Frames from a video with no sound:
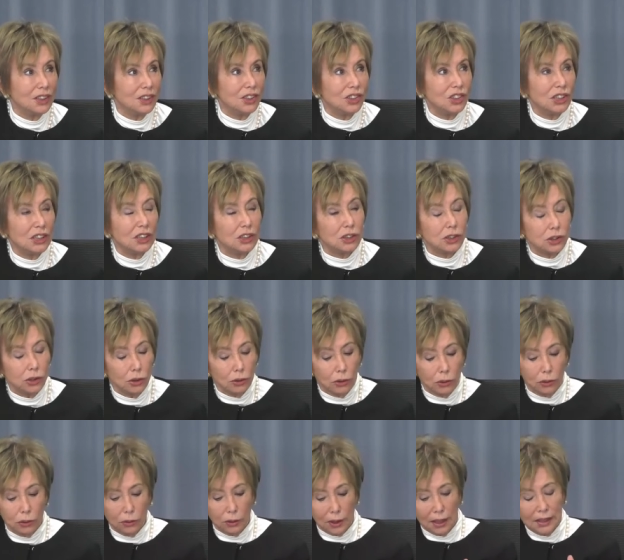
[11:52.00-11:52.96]
she
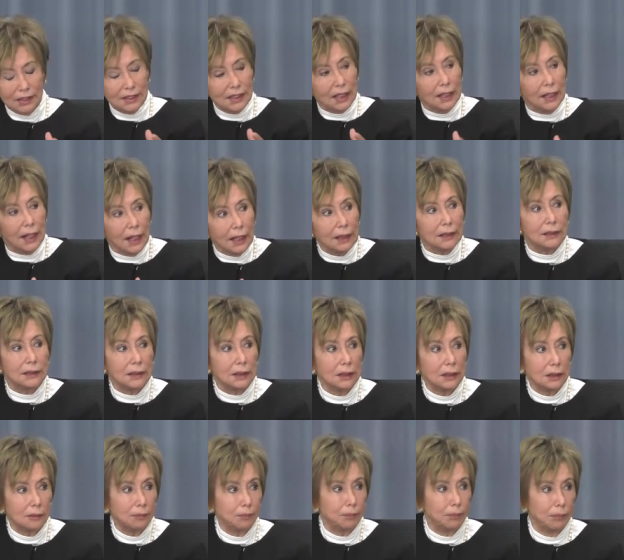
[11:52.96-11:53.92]
saw a
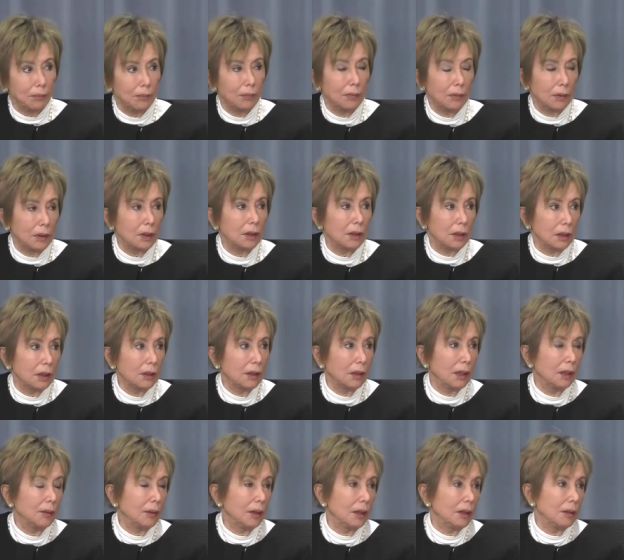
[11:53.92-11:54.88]
selected uh,
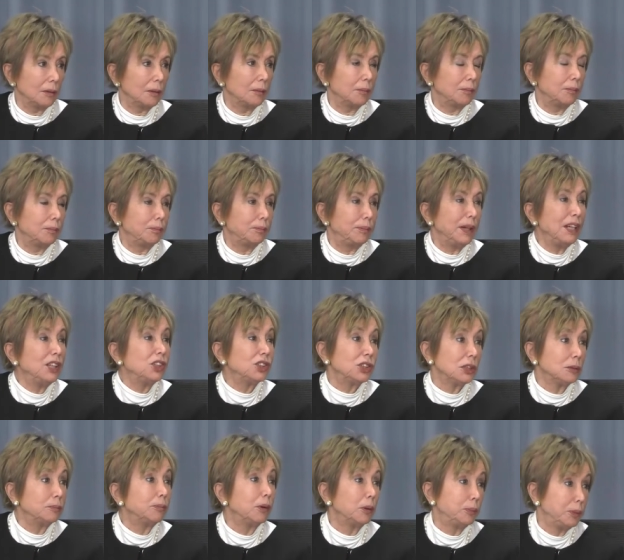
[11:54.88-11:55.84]

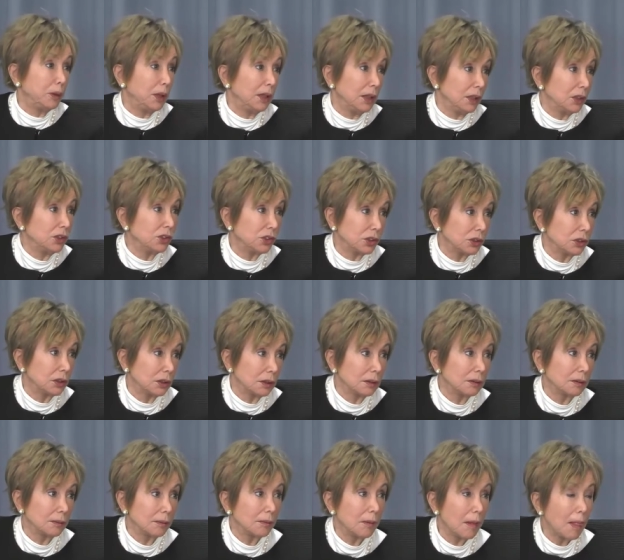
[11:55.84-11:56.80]
patient population.
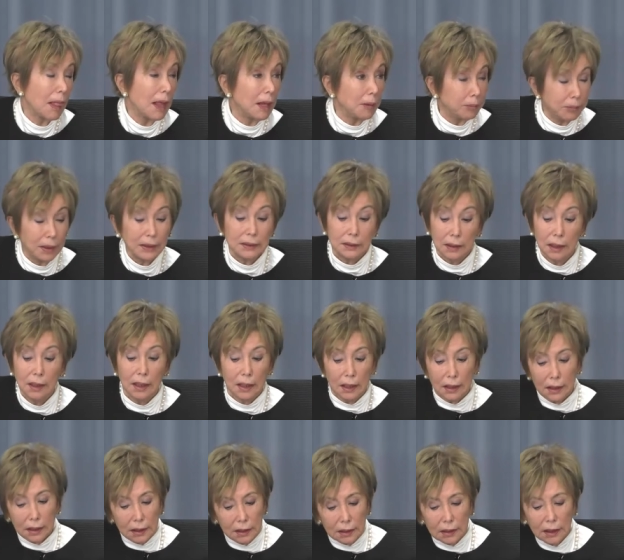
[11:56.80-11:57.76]
But
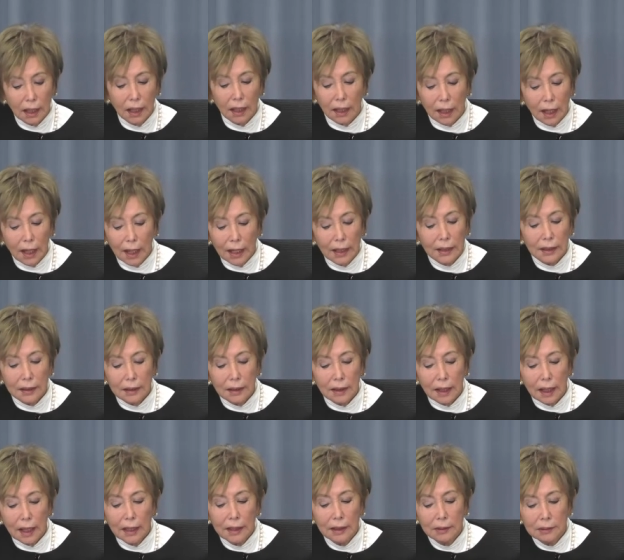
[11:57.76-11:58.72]
yeah, I,
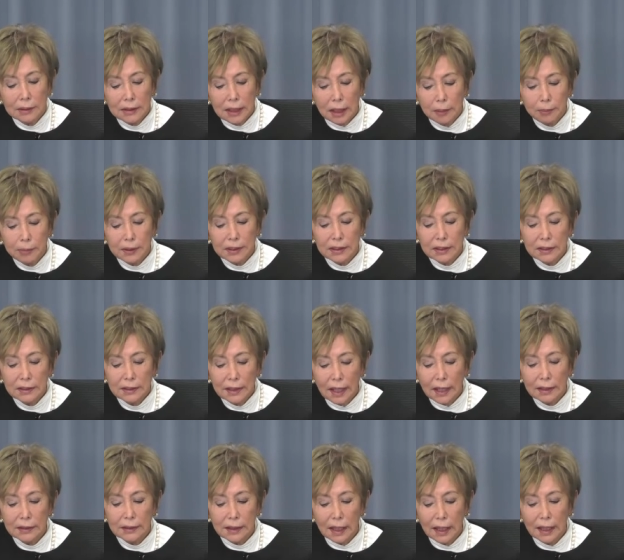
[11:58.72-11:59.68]
I interpreted
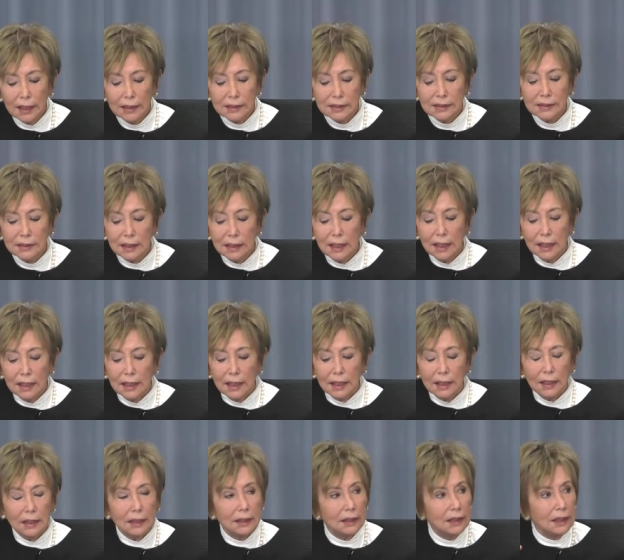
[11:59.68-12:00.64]
that as
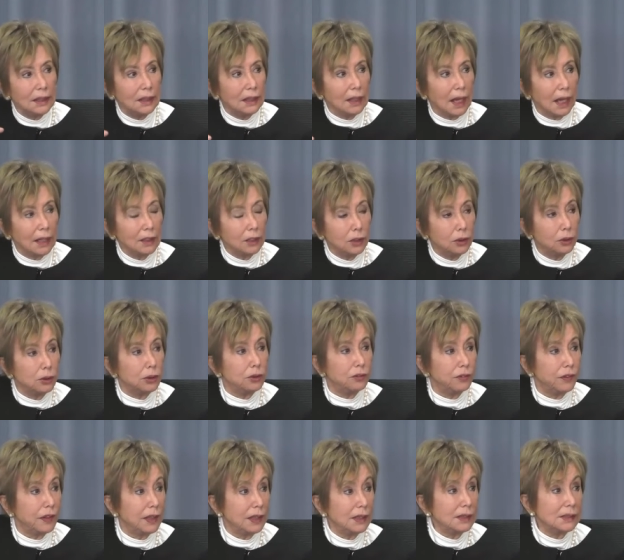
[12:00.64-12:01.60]
the acute
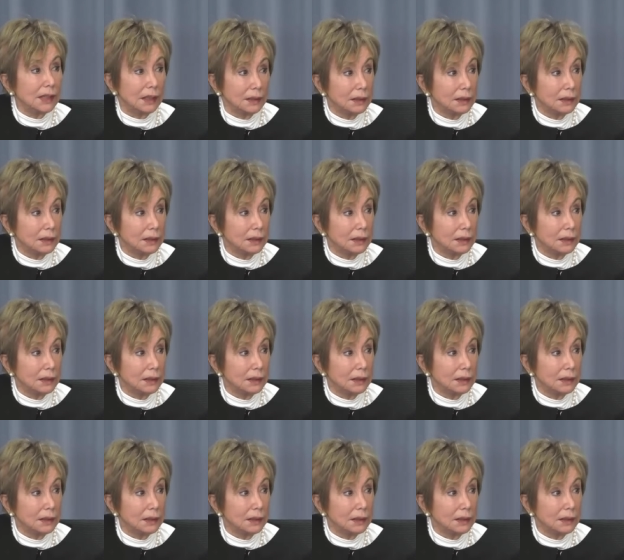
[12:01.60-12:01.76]
phase